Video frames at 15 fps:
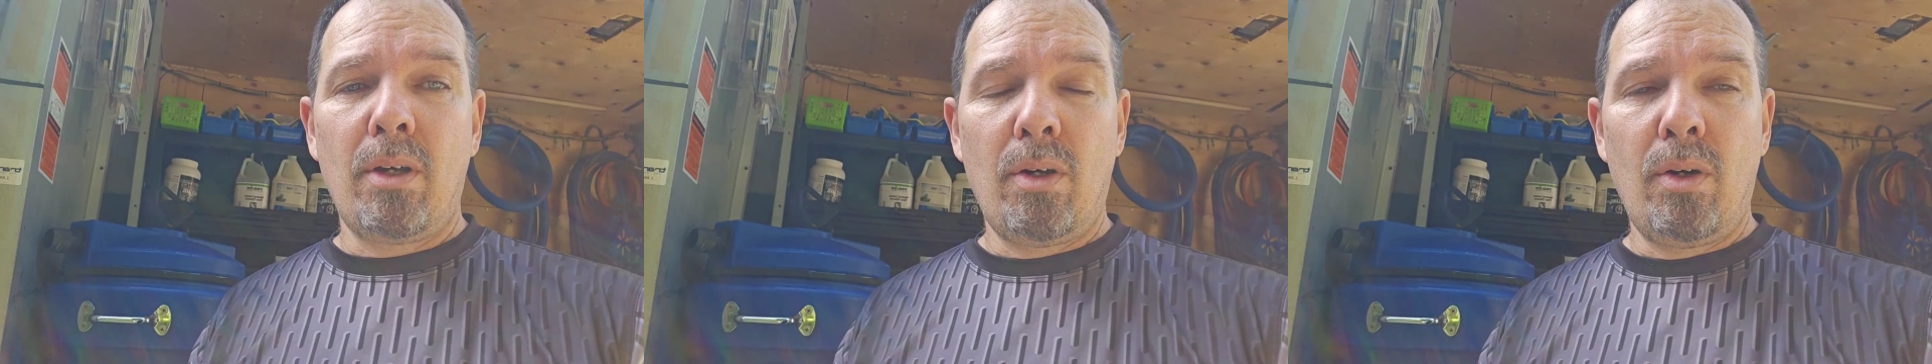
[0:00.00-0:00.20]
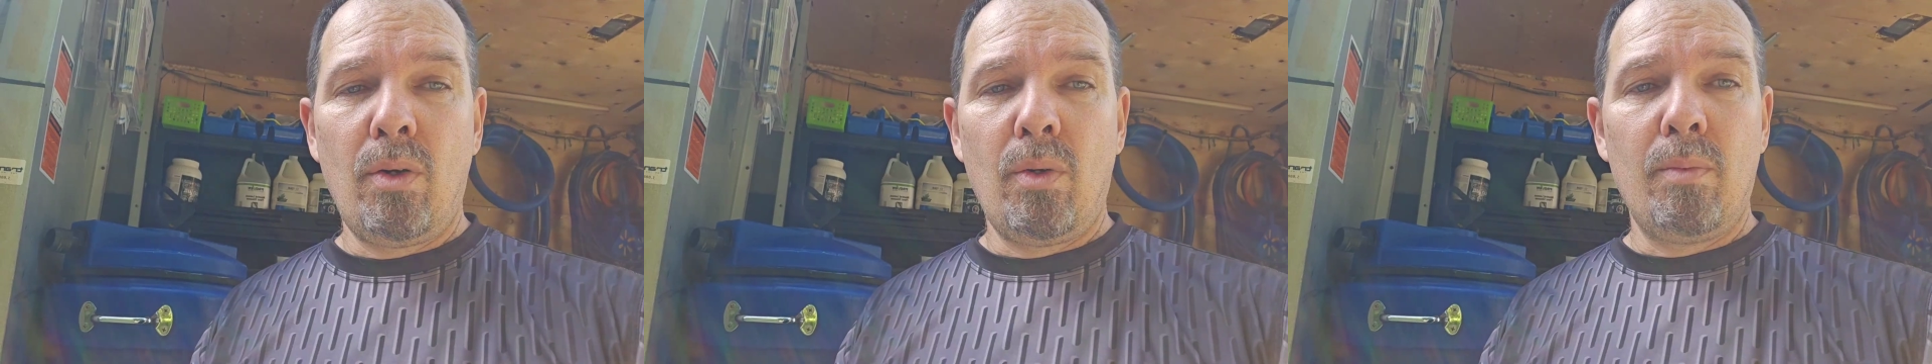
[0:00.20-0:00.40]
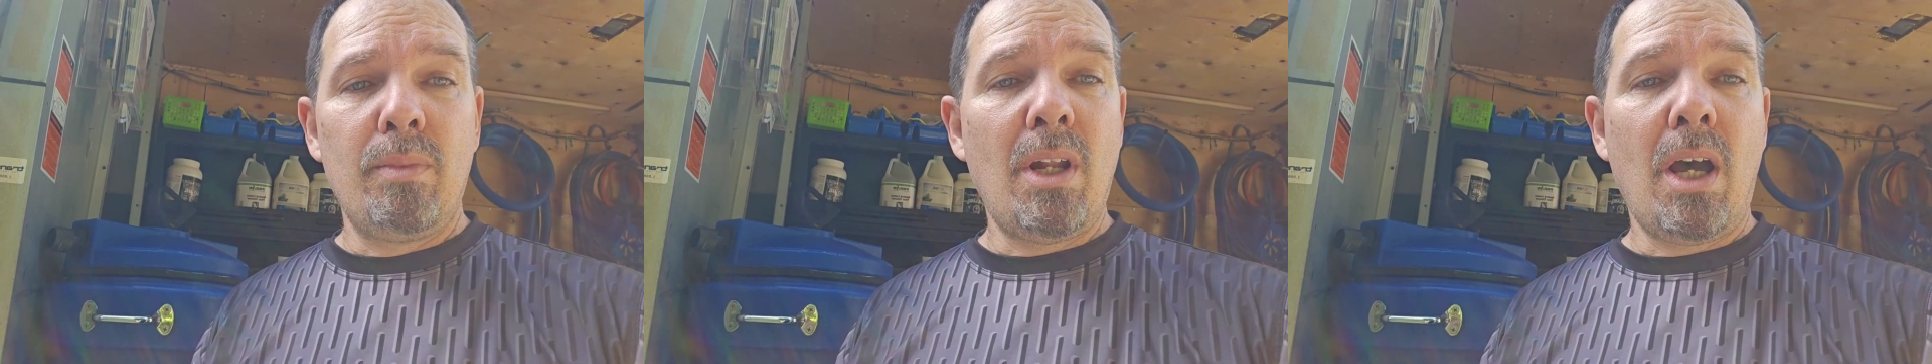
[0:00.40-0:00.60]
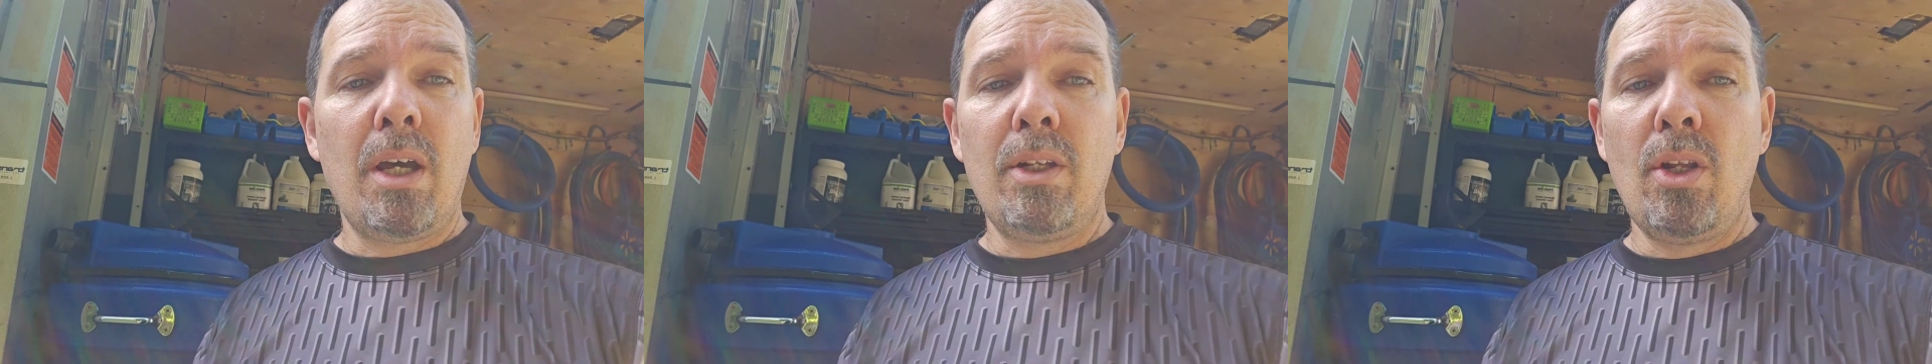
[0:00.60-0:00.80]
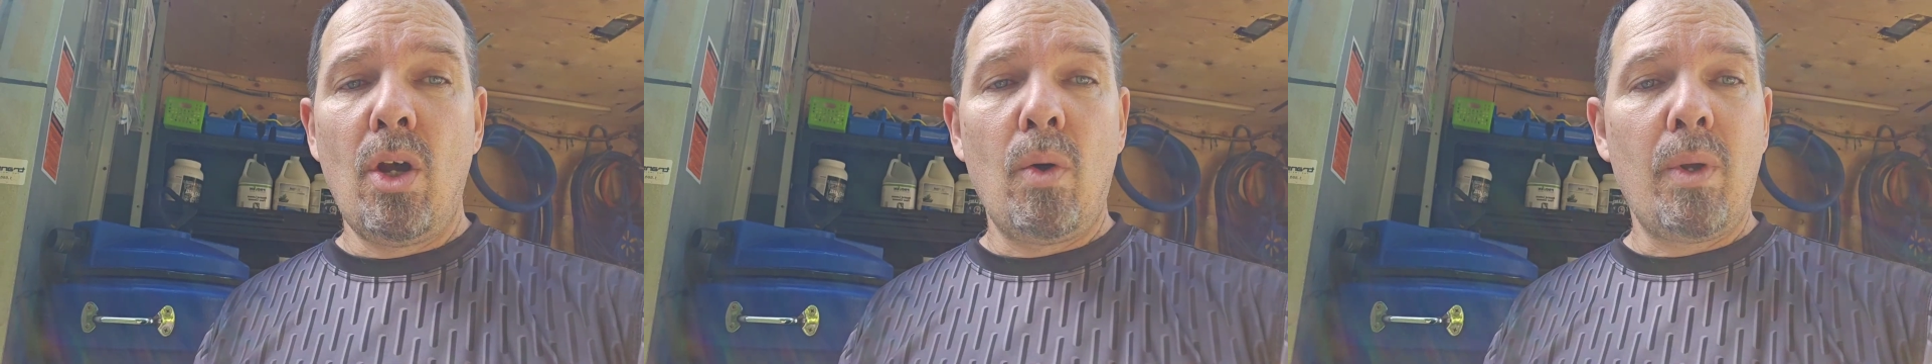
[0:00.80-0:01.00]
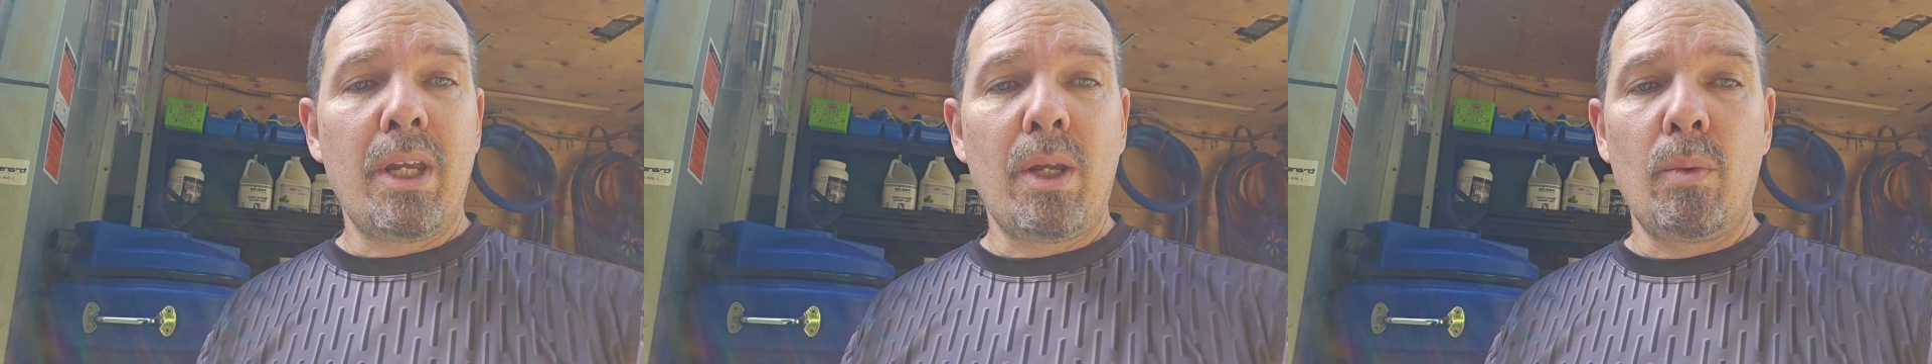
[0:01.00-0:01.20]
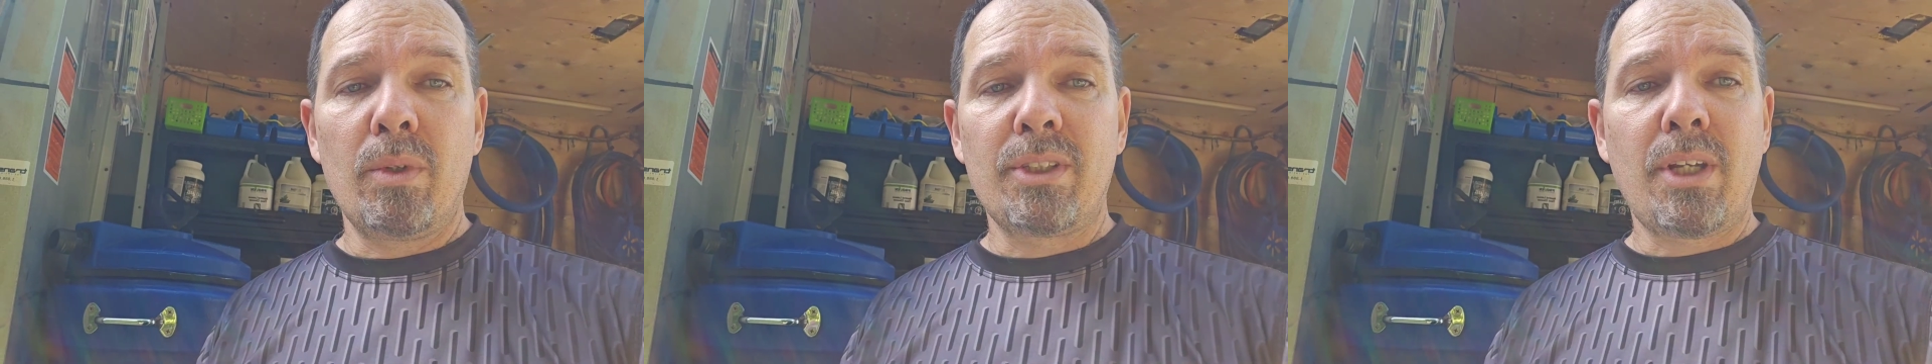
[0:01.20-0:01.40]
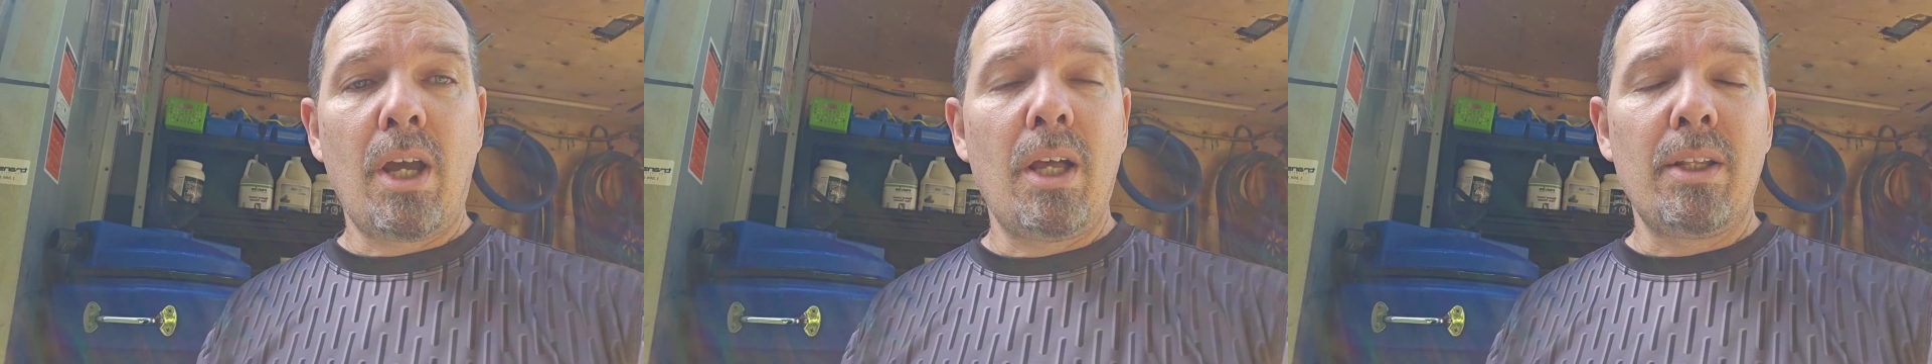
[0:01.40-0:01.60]
home not knowing it
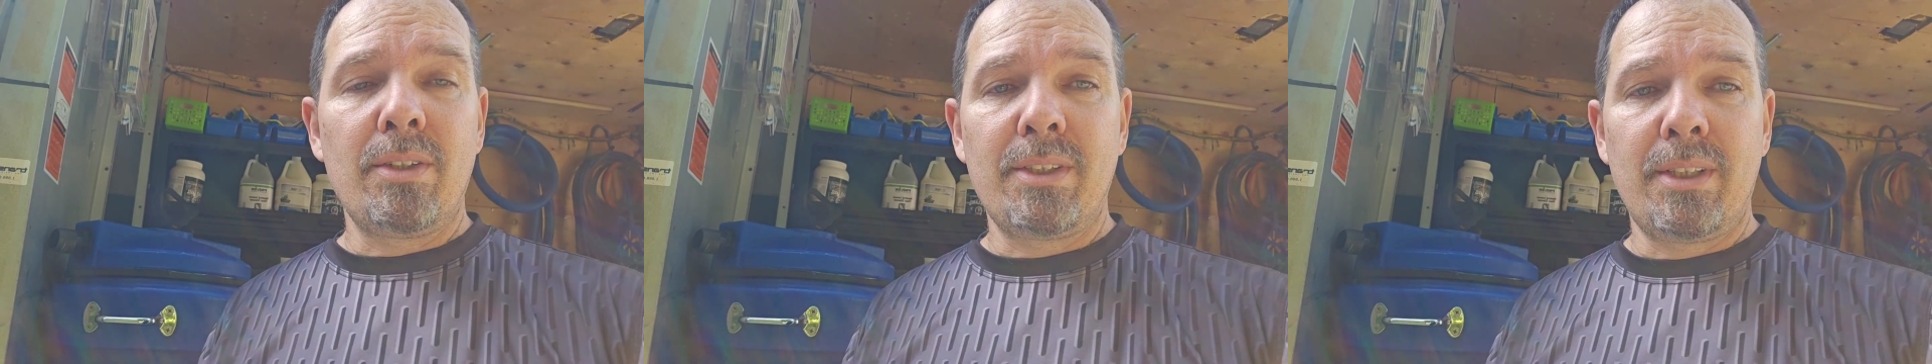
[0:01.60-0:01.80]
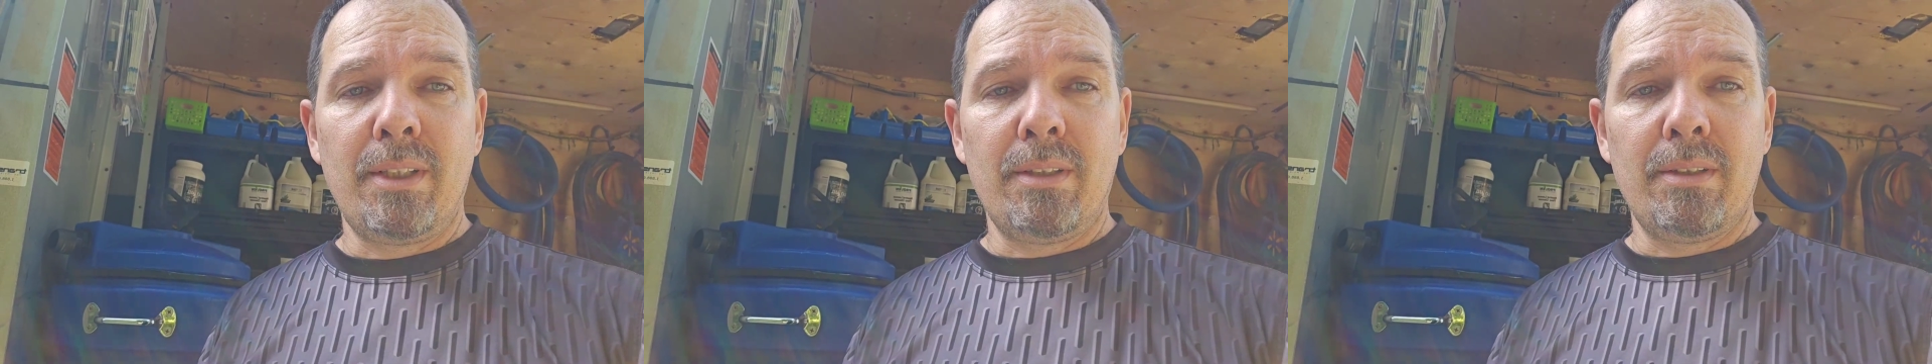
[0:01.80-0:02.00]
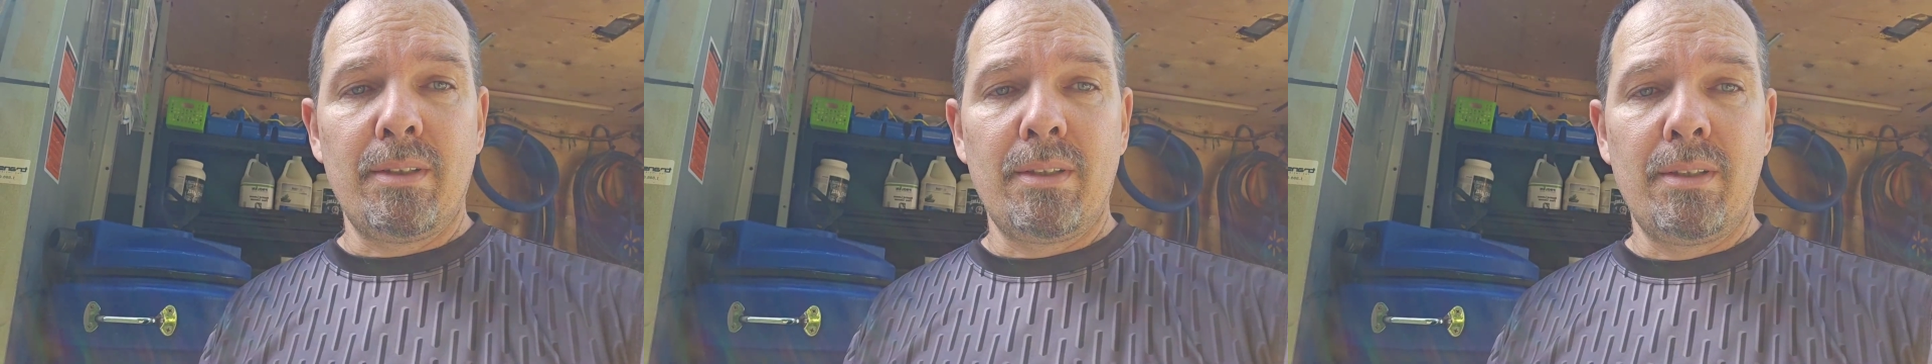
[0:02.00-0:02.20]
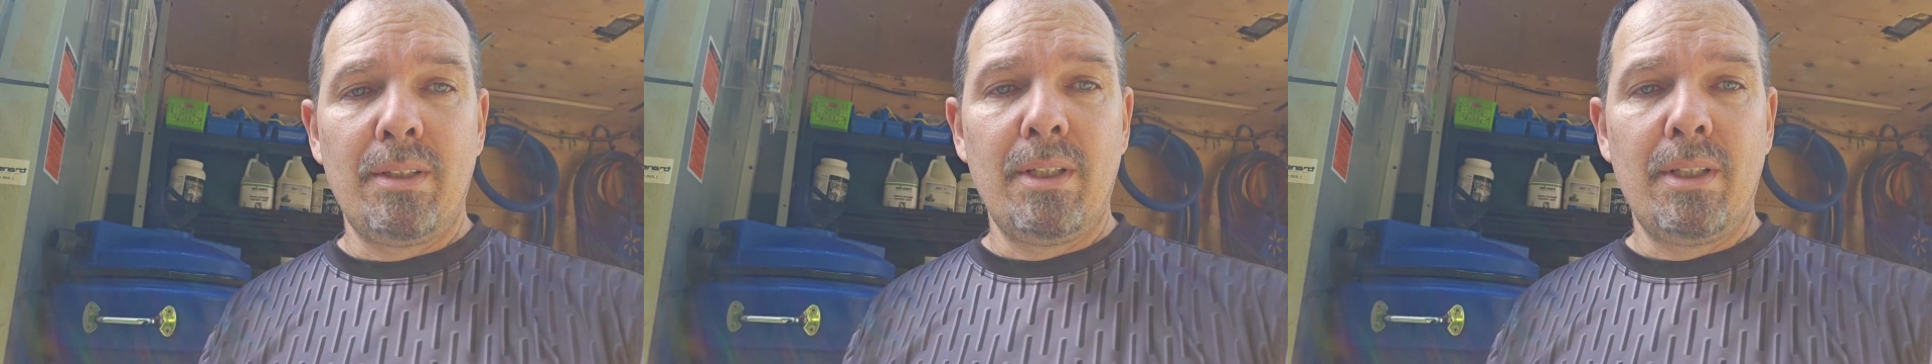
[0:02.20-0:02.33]
was color sealed.